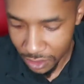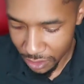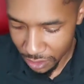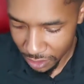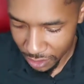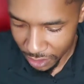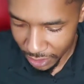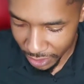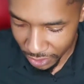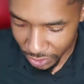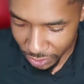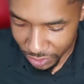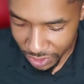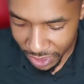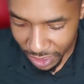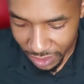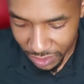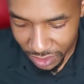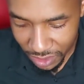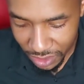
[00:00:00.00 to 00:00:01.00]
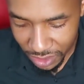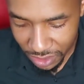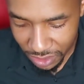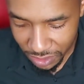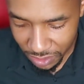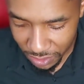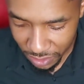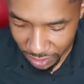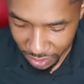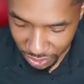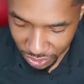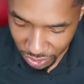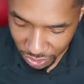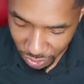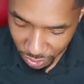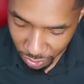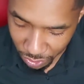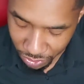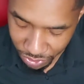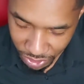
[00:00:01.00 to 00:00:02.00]
and you take these
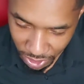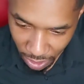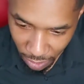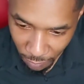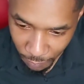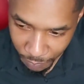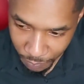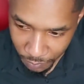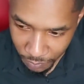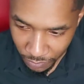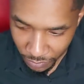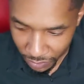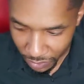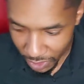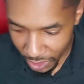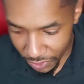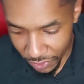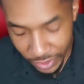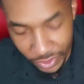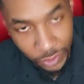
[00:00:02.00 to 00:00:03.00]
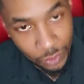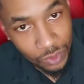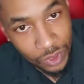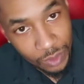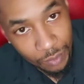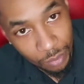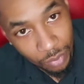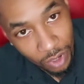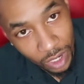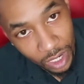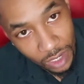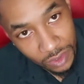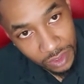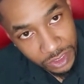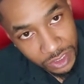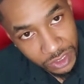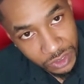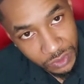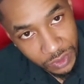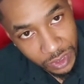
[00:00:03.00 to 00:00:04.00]
screws out, and then you can pry the
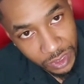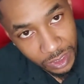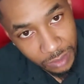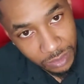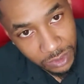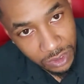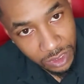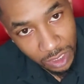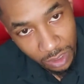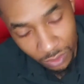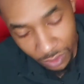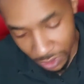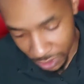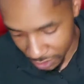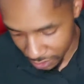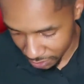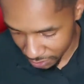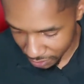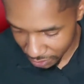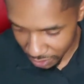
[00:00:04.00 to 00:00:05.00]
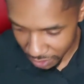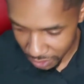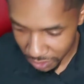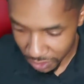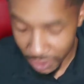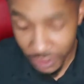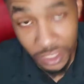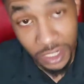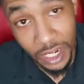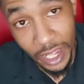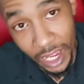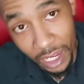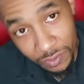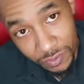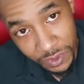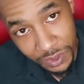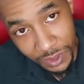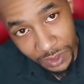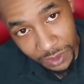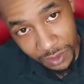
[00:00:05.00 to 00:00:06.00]
screen up slowly. And then
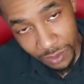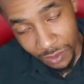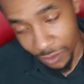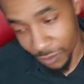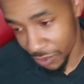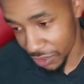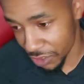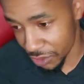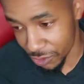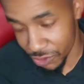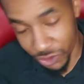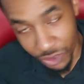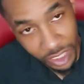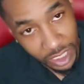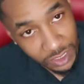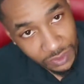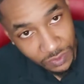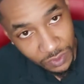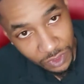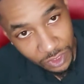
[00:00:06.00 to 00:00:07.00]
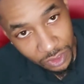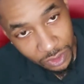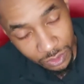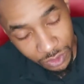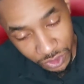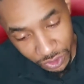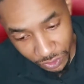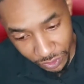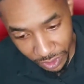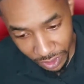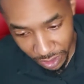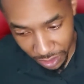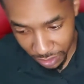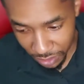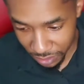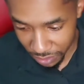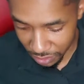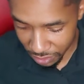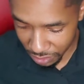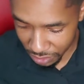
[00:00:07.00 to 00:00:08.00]
after, when you transfer the new screen
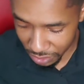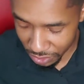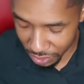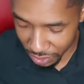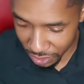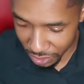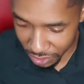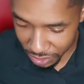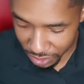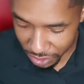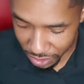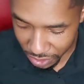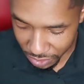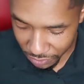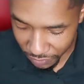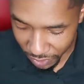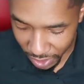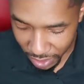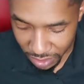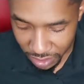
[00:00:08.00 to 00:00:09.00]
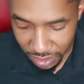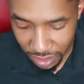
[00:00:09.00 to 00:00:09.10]
to the device,